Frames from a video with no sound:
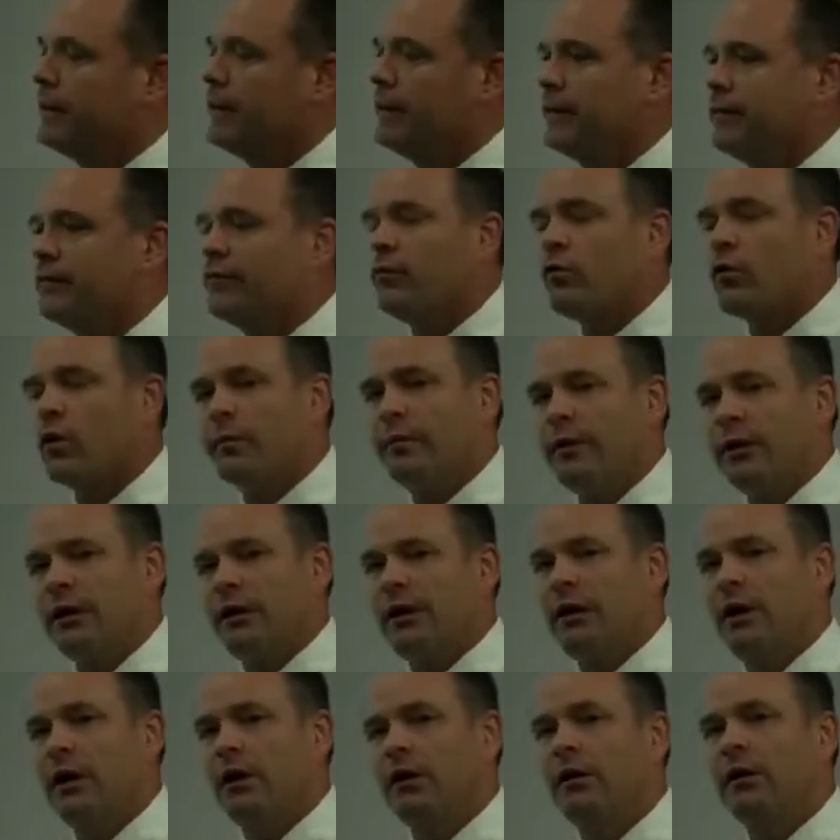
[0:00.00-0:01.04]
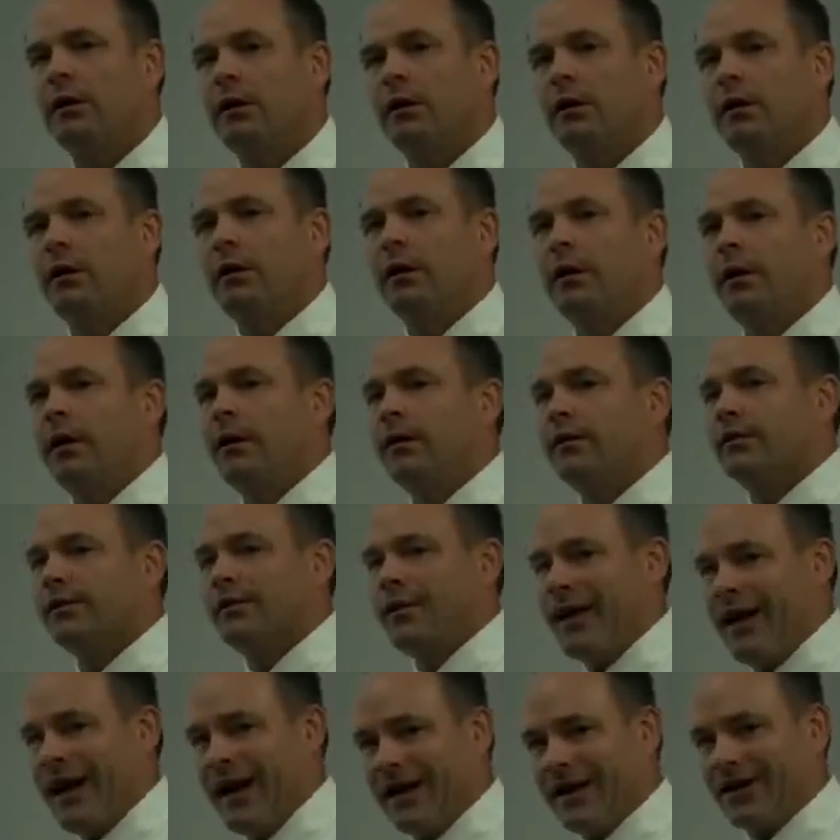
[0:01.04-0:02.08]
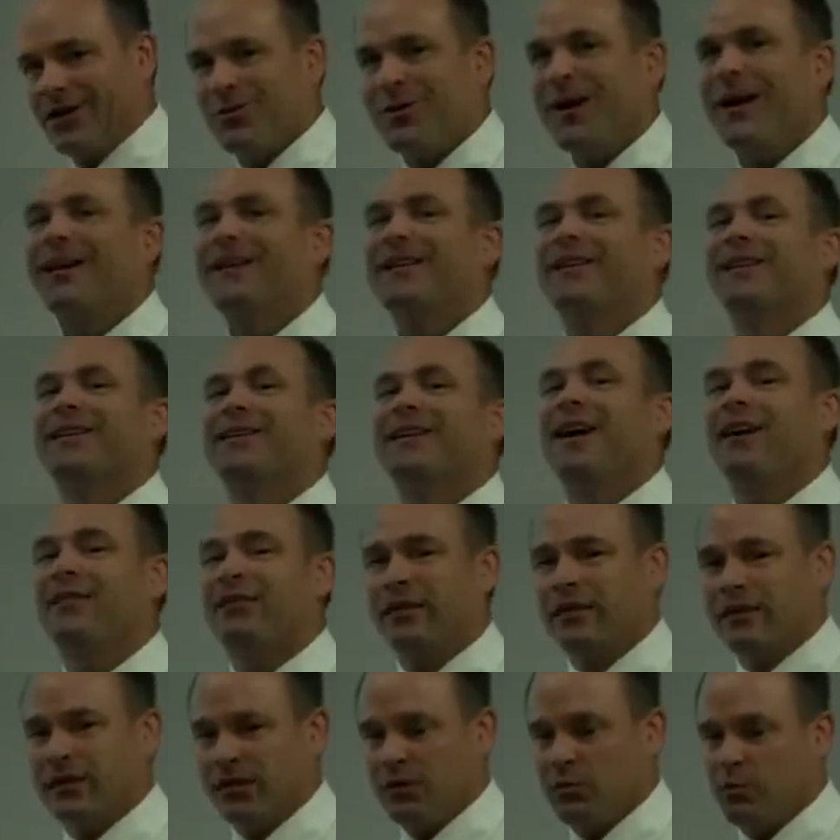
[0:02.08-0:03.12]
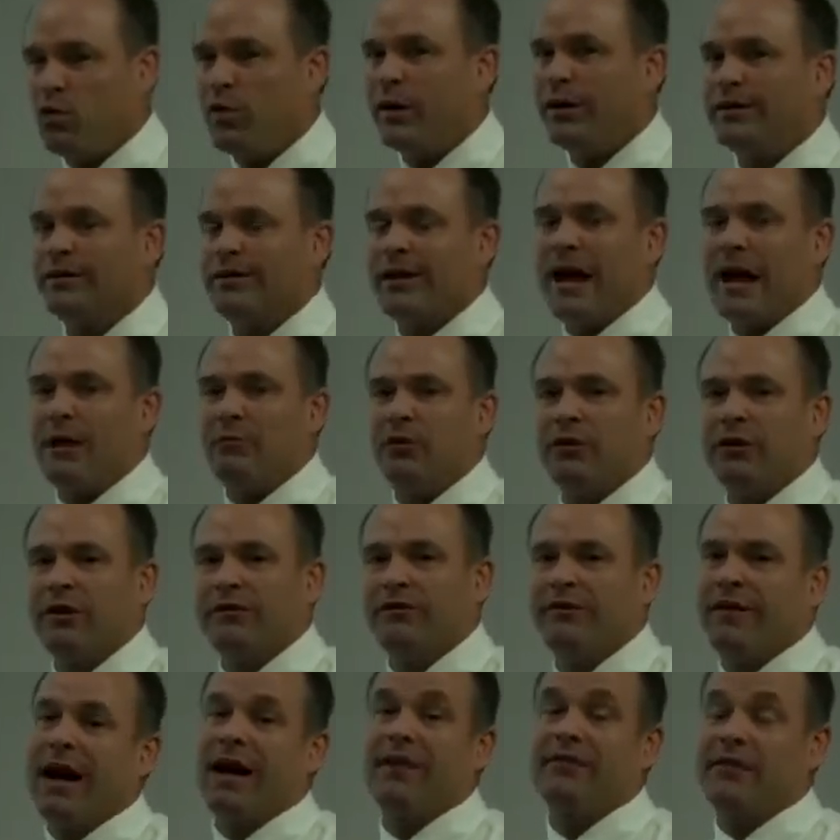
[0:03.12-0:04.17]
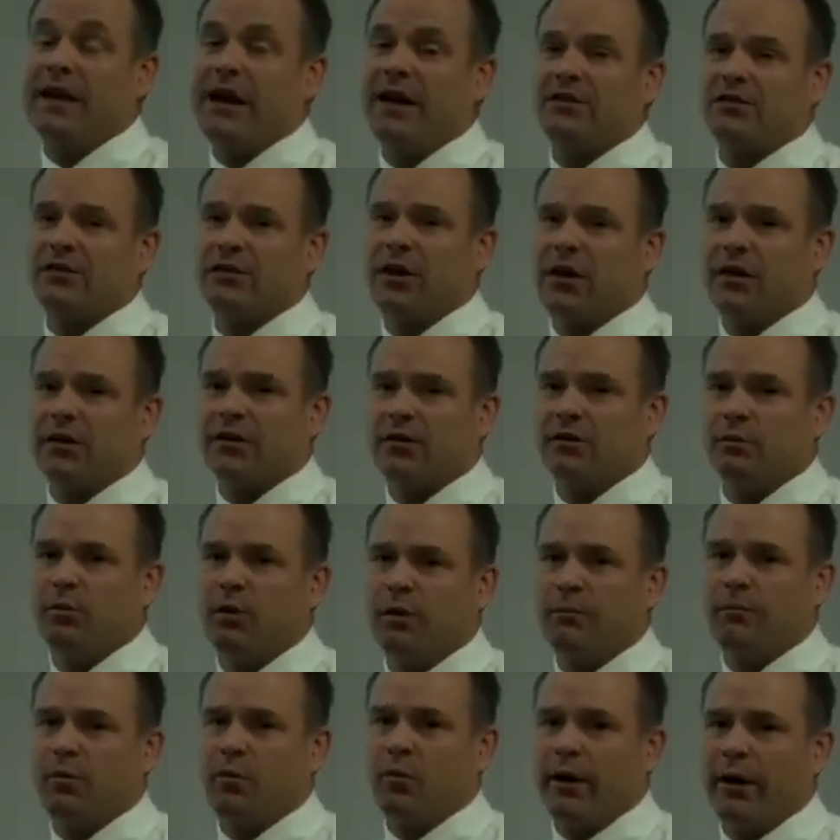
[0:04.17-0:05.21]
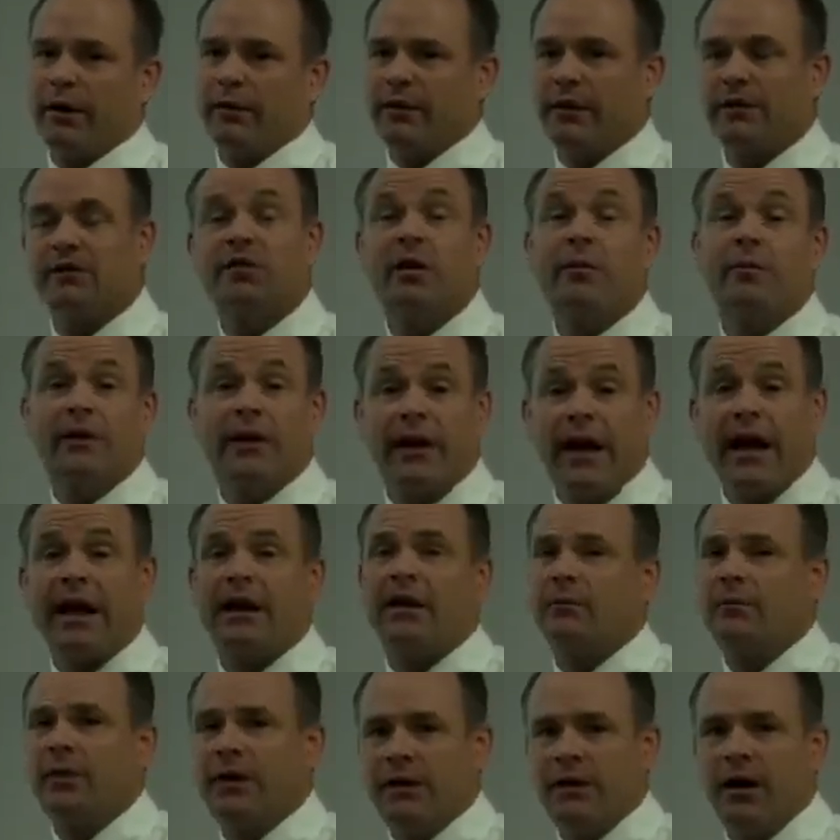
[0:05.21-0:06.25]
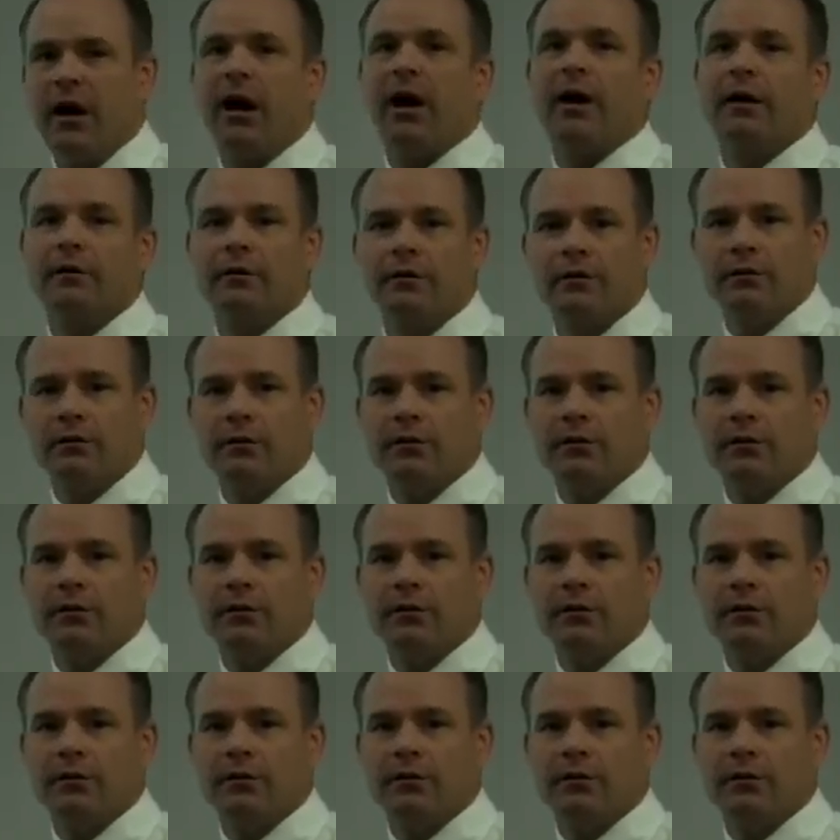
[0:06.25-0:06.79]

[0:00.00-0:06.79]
the formula is antiquated enough at this point in time with a $5,000 split point that something had to be done